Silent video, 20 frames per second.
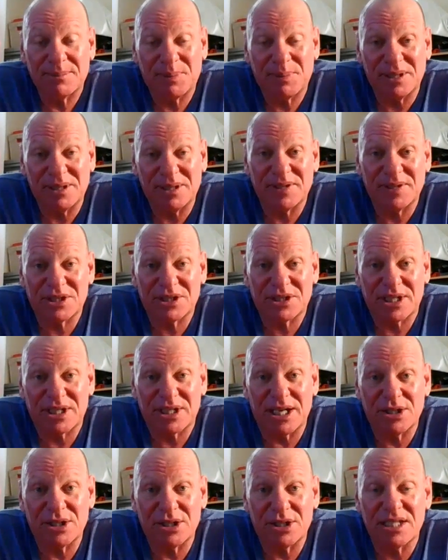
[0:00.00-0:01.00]

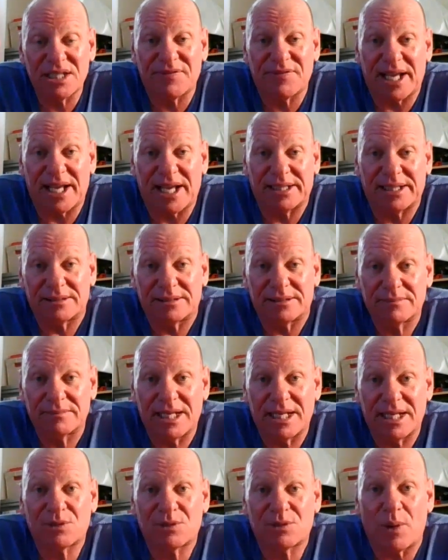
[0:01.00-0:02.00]
The bill of exchange
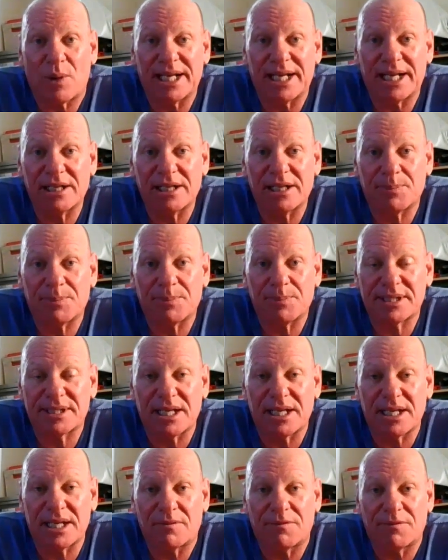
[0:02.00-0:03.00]
is valid. It's
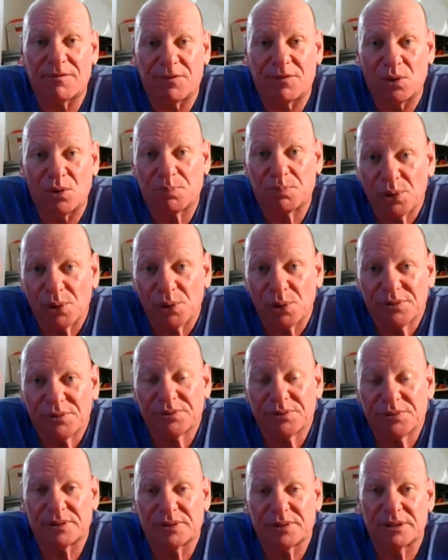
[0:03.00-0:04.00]
100%
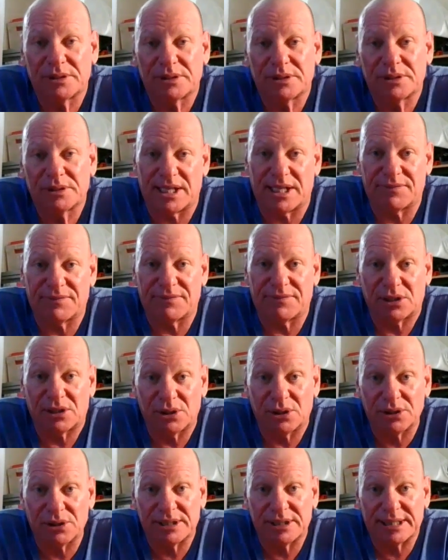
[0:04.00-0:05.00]
foolproof.
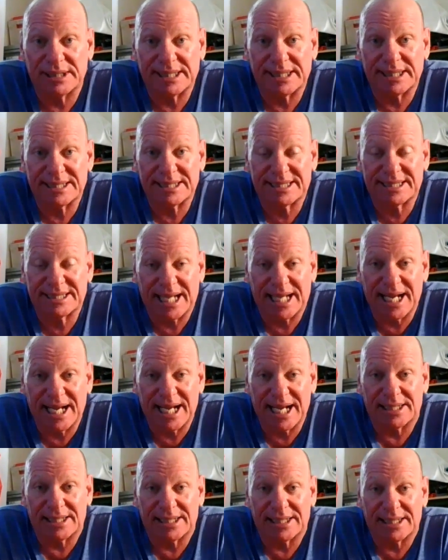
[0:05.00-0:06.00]
You just have to learn and
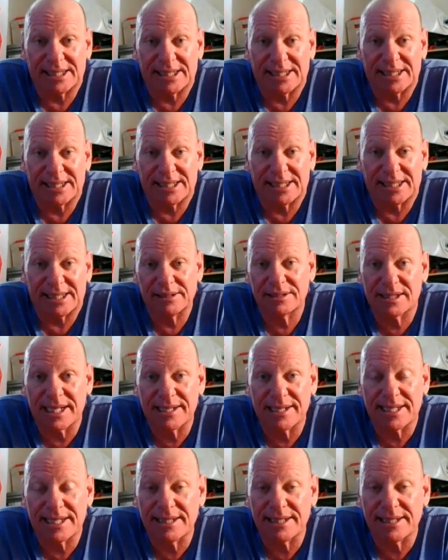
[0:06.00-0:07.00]
understand it. And
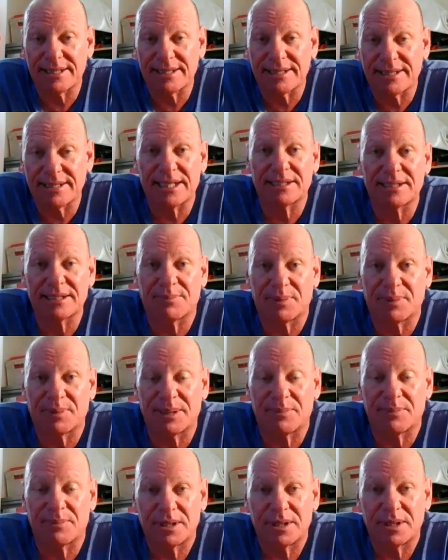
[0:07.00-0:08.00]
as I keep
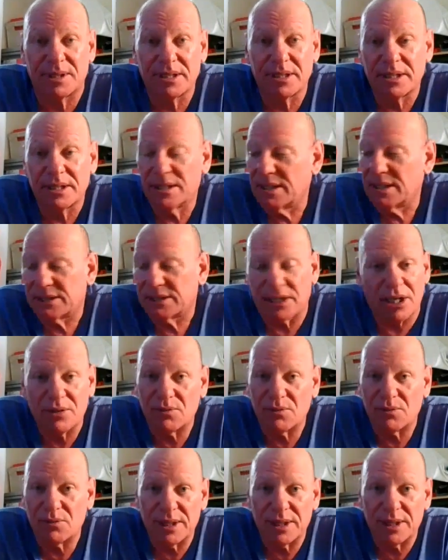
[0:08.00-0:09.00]
saying to people,
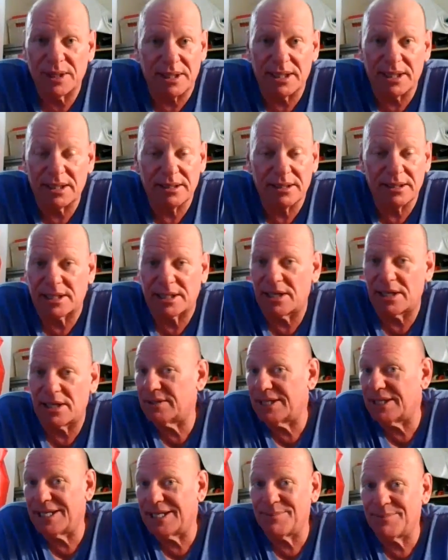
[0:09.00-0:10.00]
don't ring me,
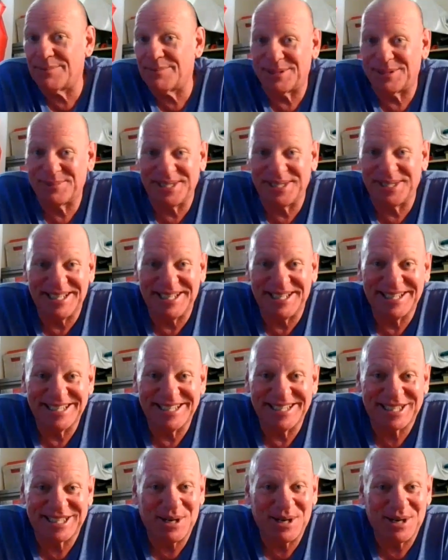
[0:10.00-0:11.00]
don't email me,
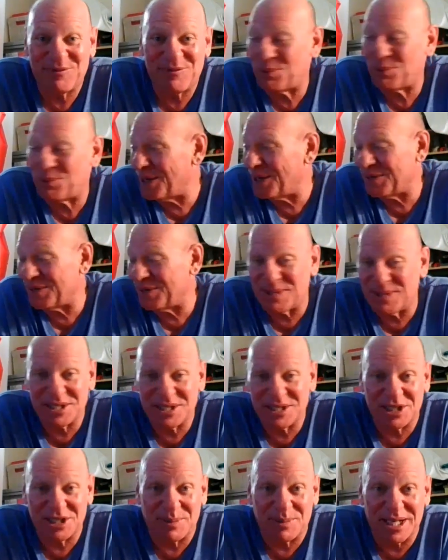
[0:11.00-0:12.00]
don't private
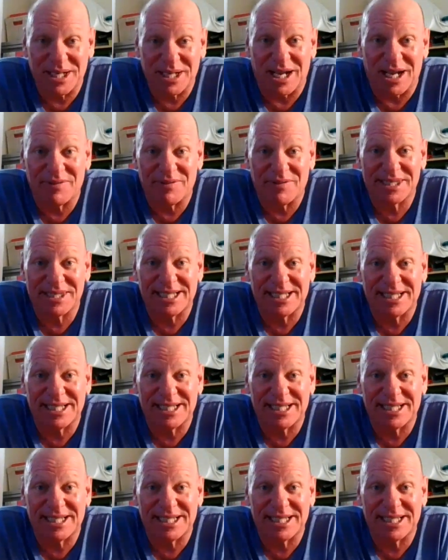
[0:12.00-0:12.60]
message me over